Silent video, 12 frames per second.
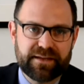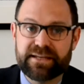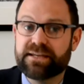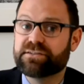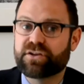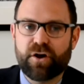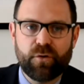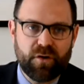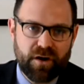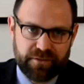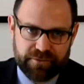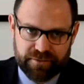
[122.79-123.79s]
that he's
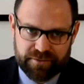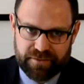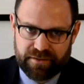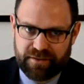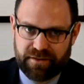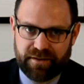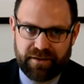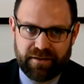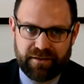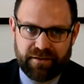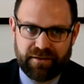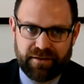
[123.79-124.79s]
co-authored,
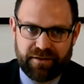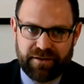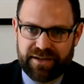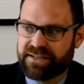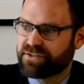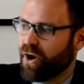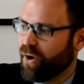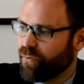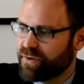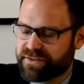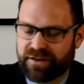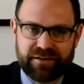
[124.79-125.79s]
he's
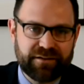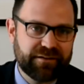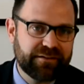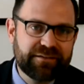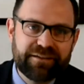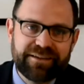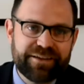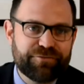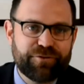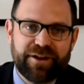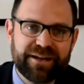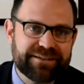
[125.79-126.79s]
always going to give
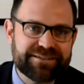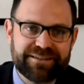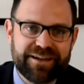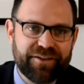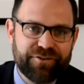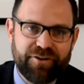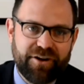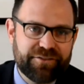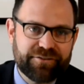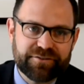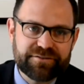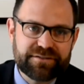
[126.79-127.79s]
credit to the other
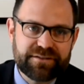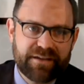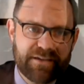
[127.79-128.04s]
authors.